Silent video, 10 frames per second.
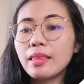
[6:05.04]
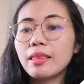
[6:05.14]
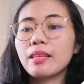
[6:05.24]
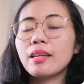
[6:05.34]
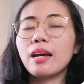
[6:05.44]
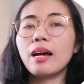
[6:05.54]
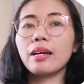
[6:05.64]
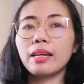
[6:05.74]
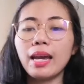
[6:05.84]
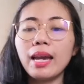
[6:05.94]
right?
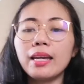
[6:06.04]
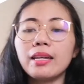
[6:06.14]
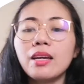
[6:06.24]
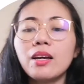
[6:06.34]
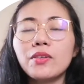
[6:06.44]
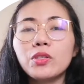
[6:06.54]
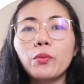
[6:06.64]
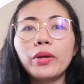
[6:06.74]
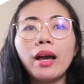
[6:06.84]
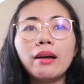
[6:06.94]
Okay,
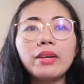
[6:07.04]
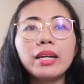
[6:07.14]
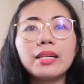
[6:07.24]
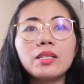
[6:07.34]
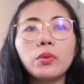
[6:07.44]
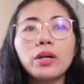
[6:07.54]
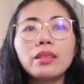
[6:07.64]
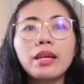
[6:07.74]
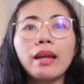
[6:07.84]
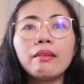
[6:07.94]
so we have here
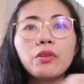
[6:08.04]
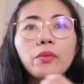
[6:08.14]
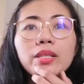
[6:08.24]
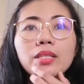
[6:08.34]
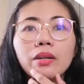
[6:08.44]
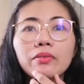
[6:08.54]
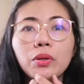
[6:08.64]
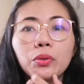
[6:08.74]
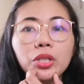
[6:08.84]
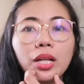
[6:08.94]
as well the
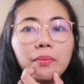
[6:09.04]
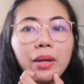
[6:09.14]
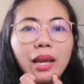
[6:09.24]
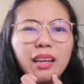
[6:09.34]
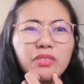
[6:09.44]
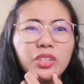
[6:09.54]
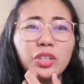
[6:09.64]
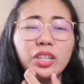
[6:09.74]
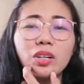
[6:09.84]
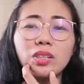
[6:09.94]
influence of social
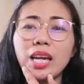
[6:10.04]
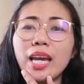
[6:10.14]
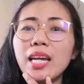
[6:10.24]
behavior.